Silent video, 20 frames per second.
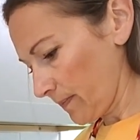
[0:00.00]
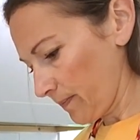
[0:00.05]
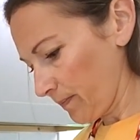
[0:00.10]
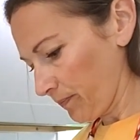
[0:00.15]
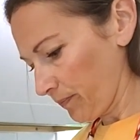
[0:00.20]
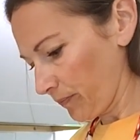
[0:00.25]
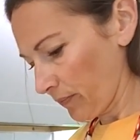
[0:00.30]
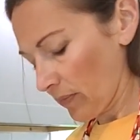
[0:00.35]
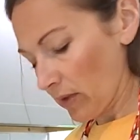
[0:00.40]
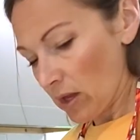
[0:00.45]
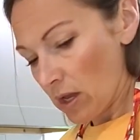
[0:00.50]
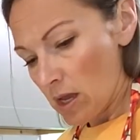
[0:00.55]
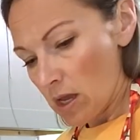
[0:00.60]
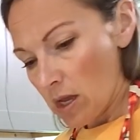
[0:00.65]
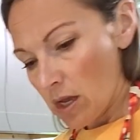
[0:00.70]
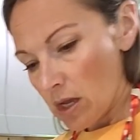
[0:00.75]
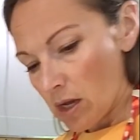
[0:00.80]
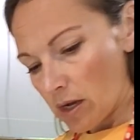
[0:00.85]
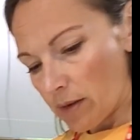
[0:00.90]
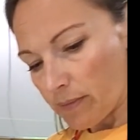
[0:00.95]

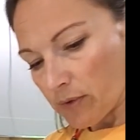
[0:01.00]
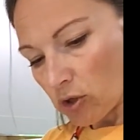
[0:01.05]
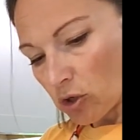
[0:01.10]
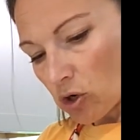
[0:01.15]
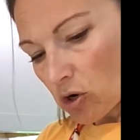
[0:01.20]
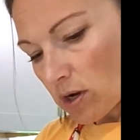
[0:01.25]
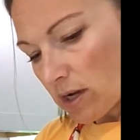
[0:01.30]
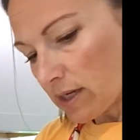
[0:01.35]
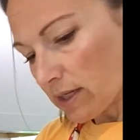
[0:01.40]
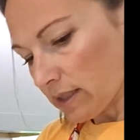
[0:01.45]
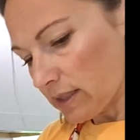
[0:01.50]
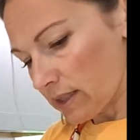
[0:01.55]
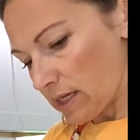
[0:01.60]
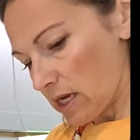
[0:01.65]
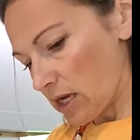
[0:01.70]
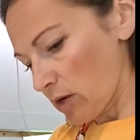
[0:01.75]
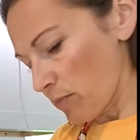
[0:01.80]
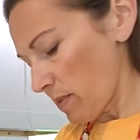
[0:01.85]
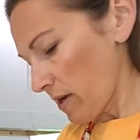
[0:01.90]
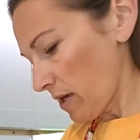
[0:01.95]
I'm going to go ahead and
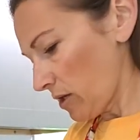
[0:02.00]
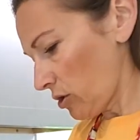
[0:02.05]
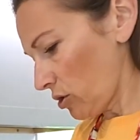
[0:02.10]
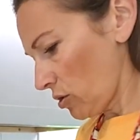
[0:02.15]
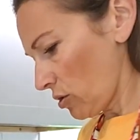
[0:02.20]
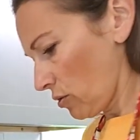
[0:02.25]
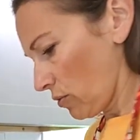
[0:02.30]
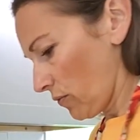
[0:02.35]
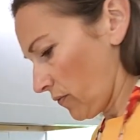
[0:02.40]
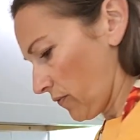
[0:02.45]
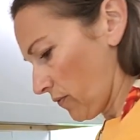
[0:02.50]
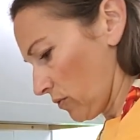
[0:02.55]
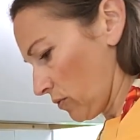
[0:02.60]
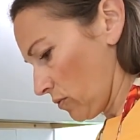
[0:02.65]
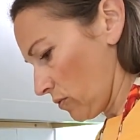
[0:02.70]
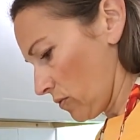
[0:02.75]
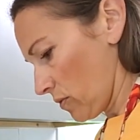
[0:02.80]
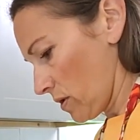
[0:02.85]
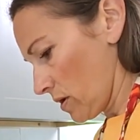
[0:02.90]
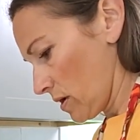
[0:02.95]
take my
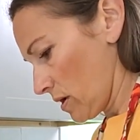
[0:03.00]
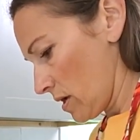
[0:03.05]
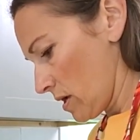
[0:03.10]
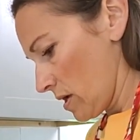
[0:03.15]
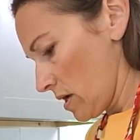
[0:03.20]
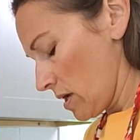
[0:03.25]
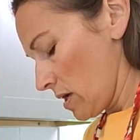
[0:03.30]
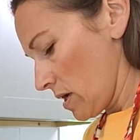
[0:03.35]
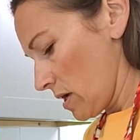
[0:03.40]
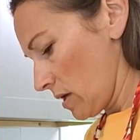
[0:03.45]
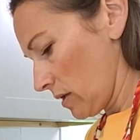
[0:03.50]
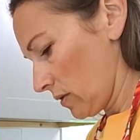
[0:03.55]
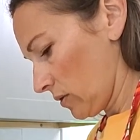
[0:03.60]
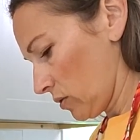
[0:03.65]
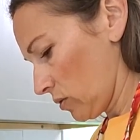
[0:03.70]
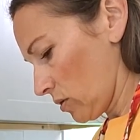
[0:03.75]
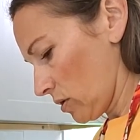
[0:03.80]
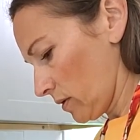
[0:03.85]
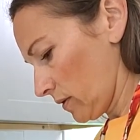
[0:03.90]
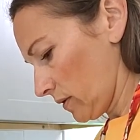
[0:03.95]
tofu and
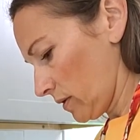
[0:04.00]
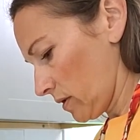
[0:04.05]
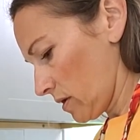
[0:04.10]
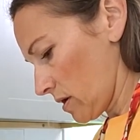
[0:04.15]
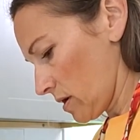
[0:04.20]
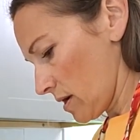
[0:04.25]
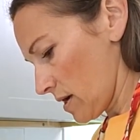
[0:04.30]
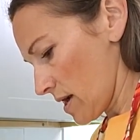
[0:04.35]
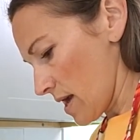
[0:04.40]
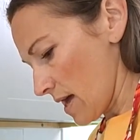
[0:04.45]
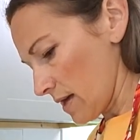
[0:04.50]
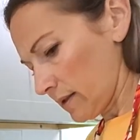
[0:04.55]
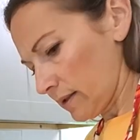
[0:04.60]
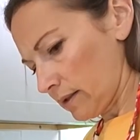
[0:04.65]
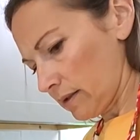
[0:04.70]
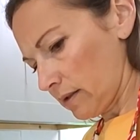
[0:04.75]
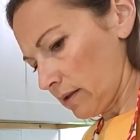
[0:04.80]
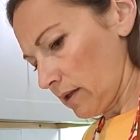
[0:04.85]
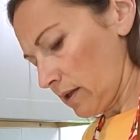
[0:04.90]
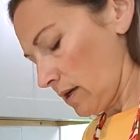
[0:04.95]
sort of start
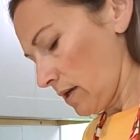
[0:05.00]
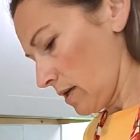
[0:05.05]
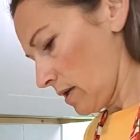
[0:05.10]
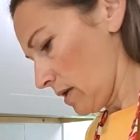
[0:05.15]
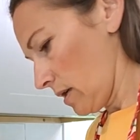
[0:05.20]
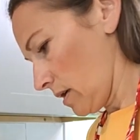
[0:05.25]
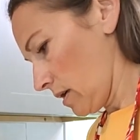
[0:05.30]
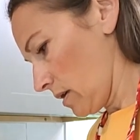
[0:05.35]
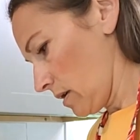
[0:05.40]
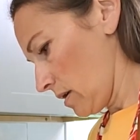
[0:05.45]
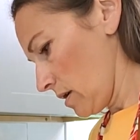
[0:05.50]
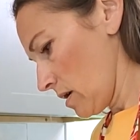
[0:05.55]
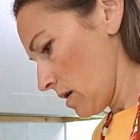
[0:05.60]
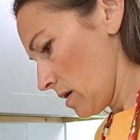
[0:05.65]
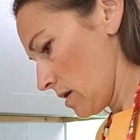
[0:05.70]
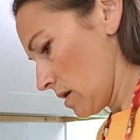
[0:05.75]
nestling it in